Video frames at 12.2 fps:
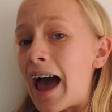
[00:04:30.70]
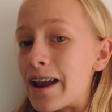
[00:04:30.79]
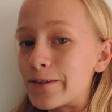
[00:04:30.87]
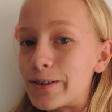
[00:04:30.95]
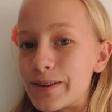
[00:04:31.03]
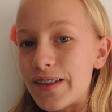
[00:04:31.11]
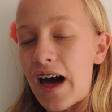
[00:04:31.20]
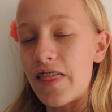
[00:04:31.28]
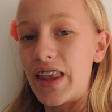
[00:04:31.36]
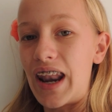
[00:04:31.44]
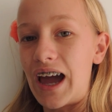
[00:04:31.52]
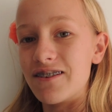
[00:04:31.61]
and all the
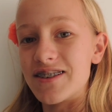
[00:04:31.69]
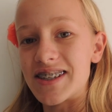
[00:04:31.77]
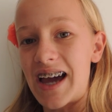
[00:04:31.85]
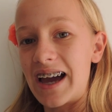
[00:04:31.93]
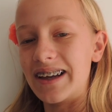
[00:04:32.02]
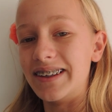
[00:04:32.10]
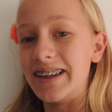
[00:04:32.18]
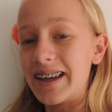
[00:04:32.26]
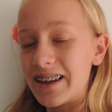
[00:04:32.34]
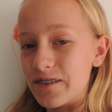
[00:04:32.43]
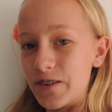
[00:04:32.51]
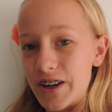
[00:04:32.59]
other lifestyle
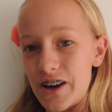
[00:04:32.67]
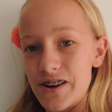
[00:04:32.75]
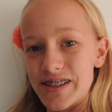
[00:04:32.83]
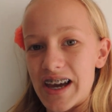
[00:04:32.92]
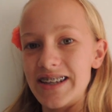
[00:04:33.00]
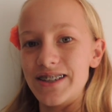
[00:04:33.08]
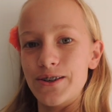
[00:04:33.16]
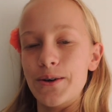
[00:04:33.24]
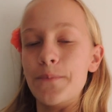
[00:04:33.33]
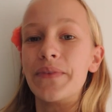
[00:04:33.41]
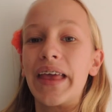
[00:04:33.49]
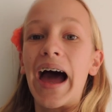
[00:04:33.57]
videos I
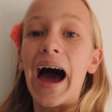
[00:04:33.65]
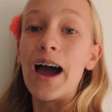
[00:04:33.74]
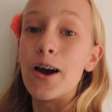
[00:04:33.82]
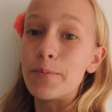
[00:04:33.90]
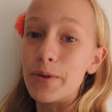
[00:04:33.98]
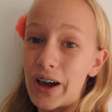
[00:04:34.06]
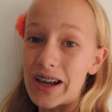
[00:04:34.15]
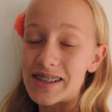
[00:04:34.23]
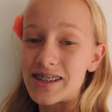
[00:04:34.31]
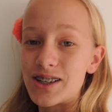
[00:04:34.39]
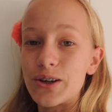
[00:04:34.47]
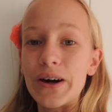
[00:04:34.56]
do. I hope you
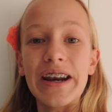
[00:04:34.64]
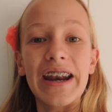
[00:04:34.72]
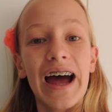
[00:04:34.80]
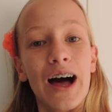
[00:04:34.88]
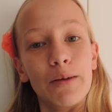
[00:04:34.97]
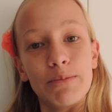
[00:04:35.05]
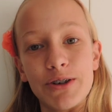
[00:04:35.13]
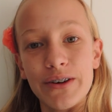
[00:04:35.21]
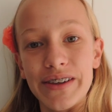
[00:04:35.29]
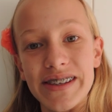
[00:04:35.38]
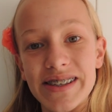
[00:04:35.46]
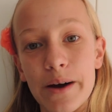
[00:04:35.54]
guys enjoyed and it helped
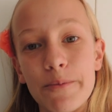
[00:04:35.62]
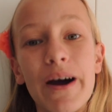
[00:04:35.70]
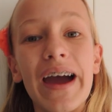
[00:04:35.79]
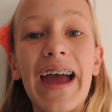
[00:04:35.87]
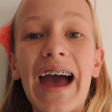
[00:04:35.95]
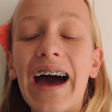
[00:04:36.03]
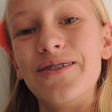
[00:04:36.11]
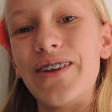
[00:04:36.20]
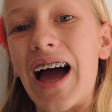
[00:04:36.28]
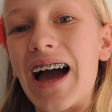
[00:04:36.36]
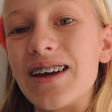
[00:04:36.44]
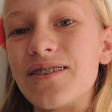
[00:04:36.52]
you in some way. Live
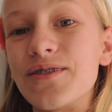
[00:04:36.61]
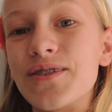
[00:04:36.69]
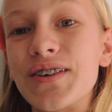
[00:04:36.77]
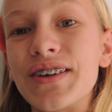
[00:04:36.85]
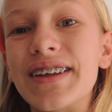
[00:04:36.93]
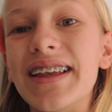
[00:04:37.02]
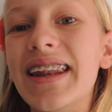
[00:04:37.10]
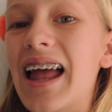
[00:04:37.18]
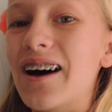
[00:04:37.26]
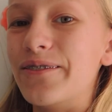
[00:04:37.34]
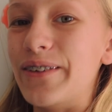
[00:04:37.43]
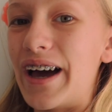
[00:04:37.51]
life,
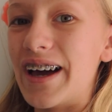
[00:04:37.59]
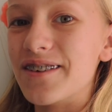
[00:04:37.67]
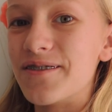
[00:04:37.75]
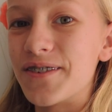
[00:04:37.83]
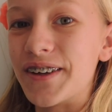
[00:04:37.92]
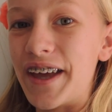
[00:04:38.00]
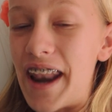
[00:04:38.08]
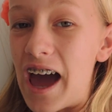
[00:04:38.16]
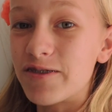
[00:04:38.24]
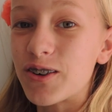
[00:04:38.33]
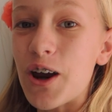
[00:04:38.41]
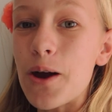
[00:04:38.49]
love life. And
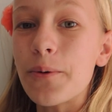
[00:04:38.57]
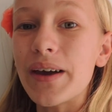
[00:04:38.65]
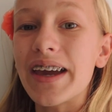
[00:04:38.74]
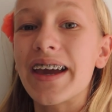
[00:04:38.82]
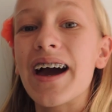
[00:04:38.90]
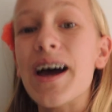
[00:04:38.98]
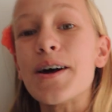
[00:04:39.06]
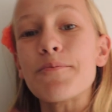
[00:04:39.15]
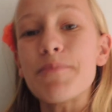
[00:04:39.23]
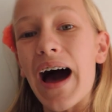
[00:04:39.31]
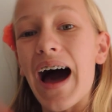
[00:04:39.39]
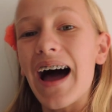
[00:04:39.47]
have a great week.
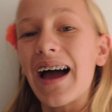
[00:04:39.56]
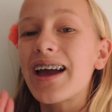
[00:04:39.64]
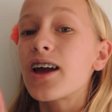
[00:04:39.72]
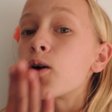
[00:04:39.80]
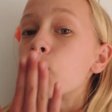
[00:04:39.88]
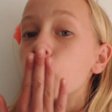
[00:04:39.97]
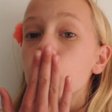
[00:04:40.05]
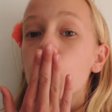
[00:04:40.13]
Bye.